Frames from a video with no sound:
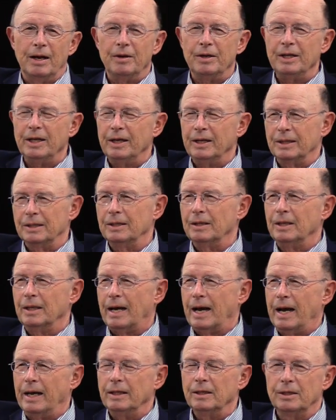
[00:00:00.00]
How did that
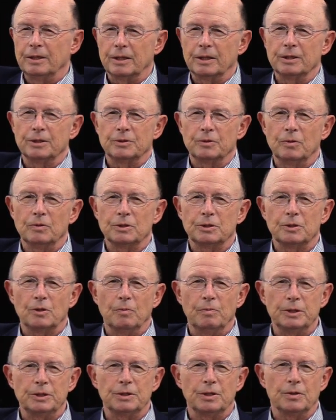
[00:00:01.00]
little island control
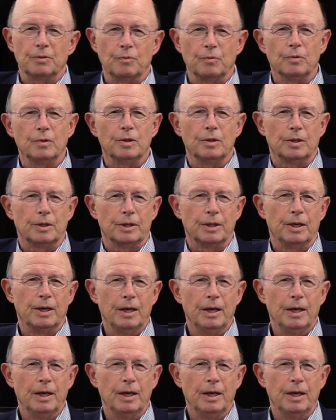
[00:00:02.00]
so much of the world?